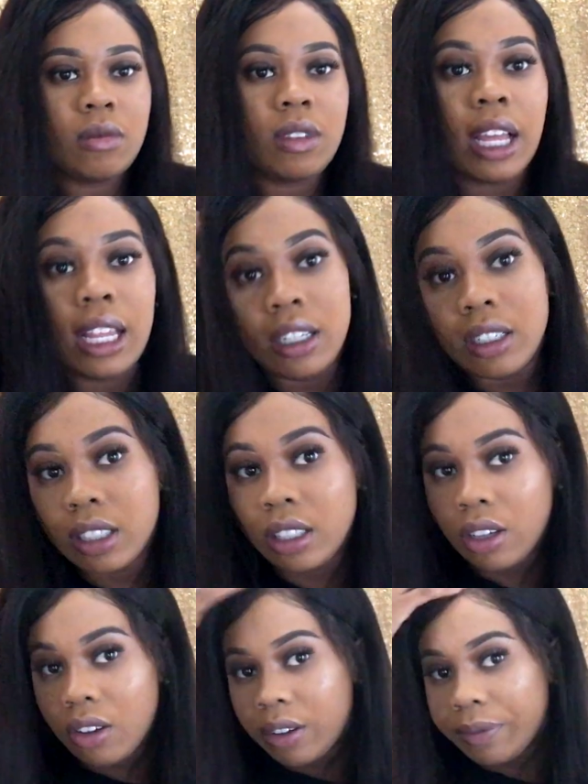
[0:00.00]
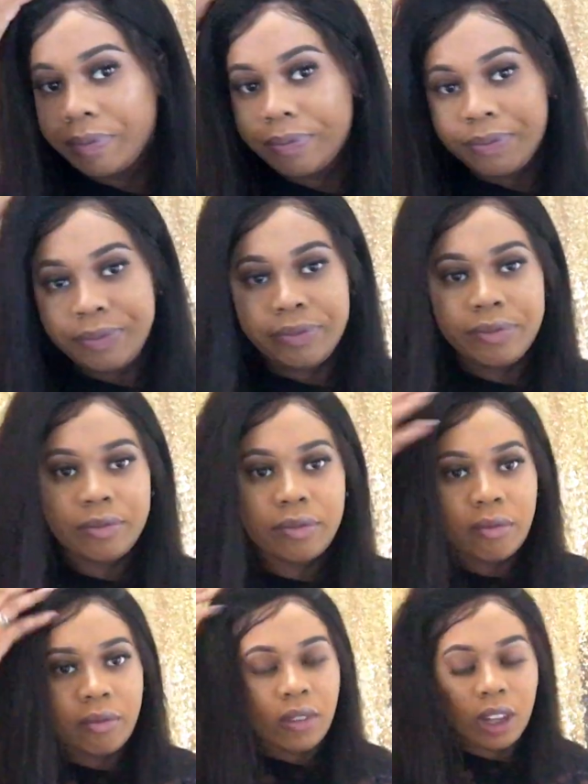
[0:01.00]
Now look, y'all.
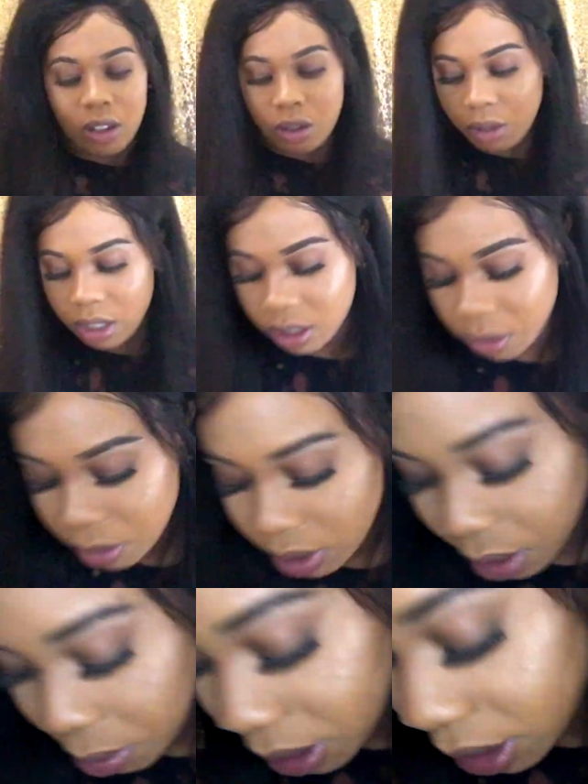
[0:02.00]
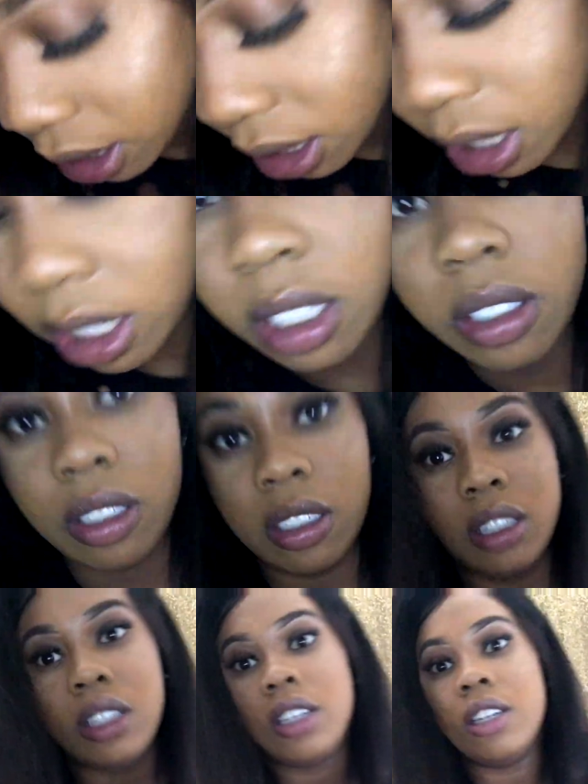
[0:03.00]
Hold up. Let me get into
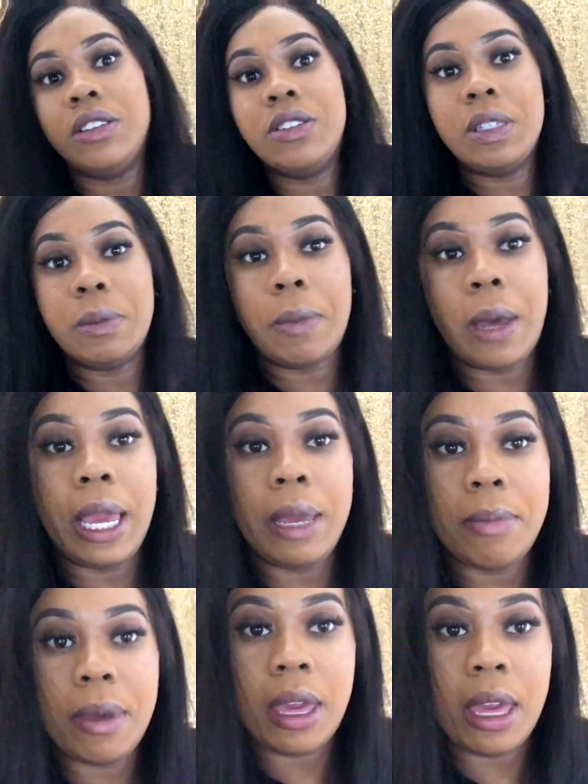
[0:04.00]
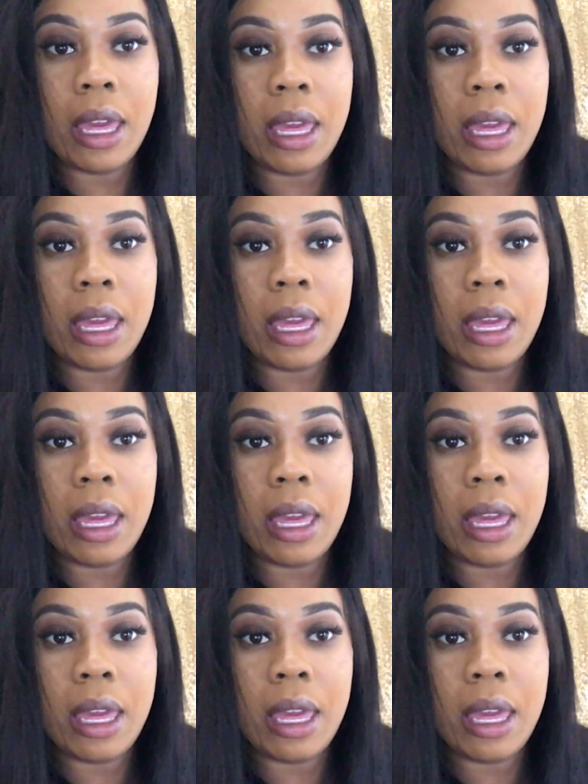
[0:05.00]
this, baby.